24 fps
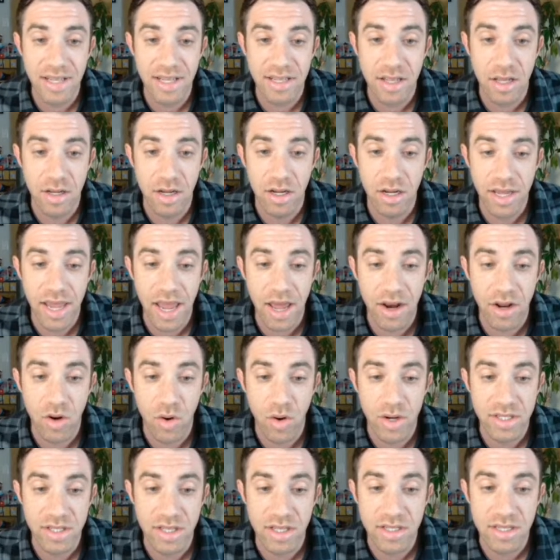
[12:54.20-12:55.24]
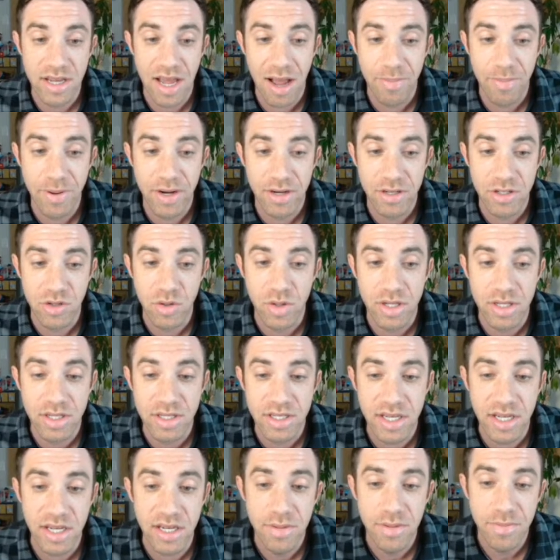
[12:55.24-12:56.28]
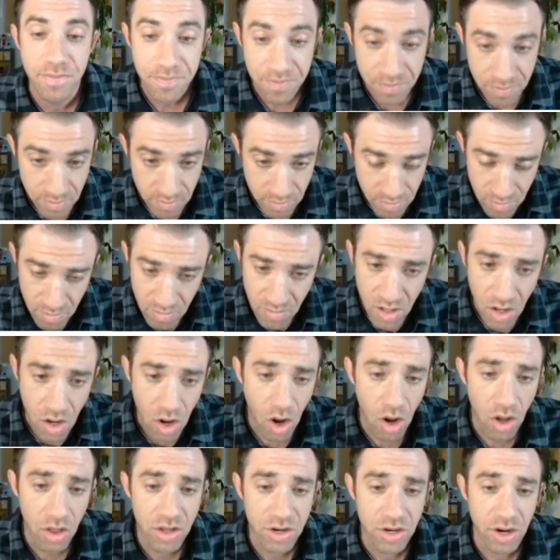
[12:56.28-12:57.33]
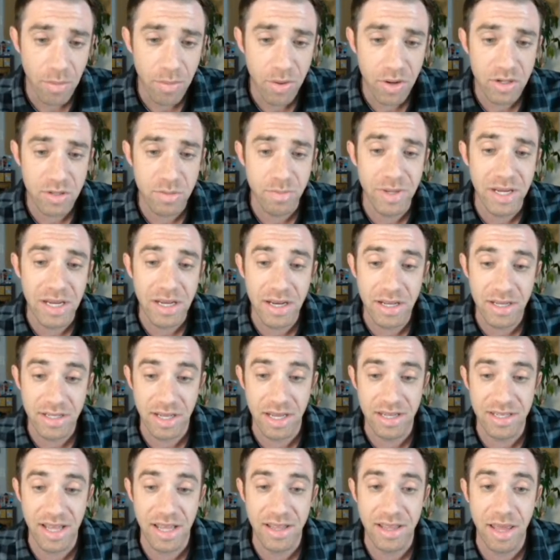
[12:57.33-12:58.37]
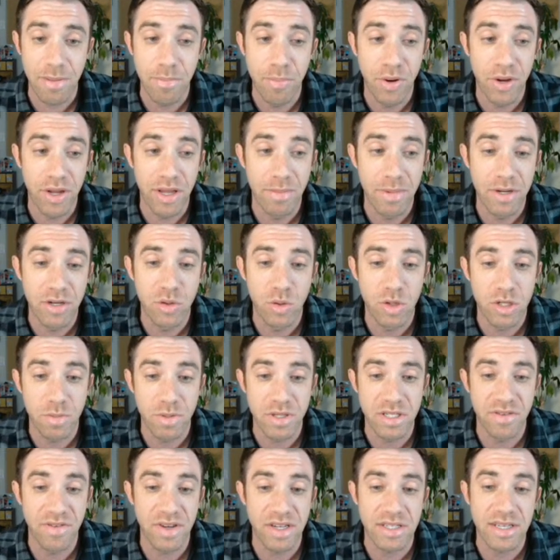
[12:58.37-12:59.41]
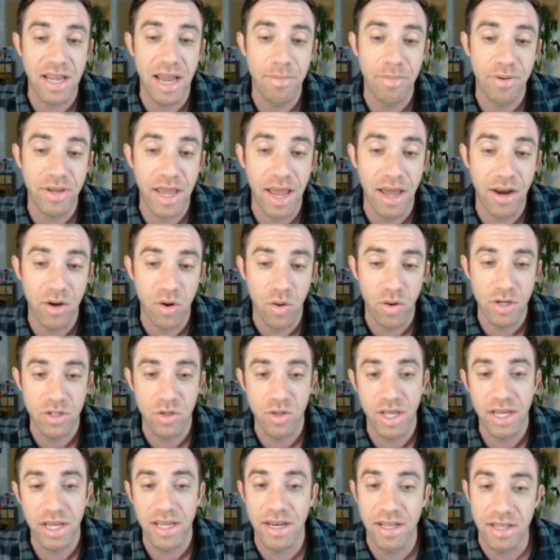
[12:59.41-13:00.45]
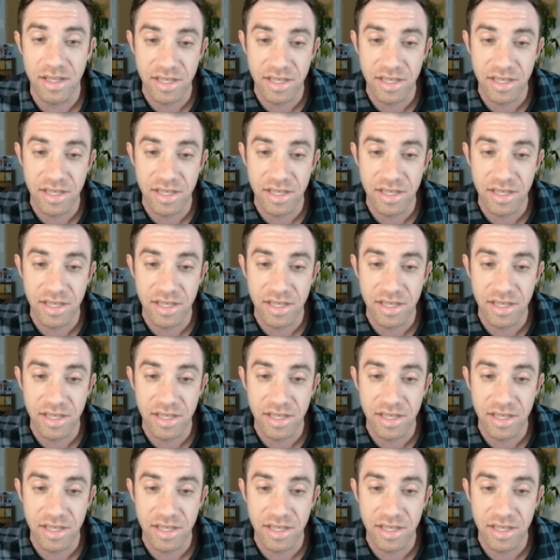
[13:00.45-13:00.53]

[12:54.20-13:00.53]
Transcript: at categories at the top here, as you can see, all the numbers mean is that they put him into a specific type of category so they can at